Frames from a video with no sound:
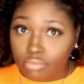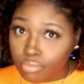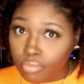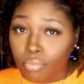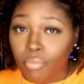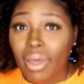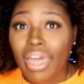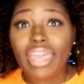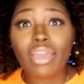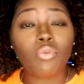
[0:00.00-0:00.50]

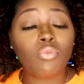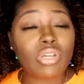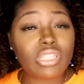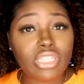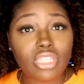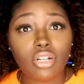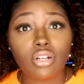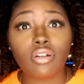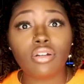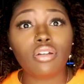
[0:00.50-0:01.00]
Mike
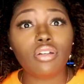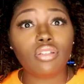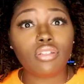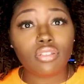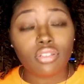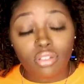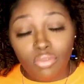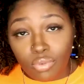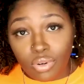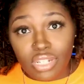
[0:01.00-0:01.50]
went to
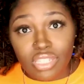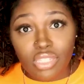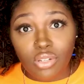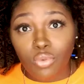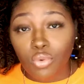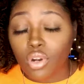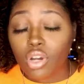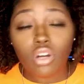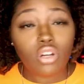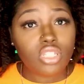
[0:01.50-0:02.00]
the, the
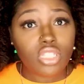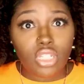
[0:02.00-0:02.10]
restaurant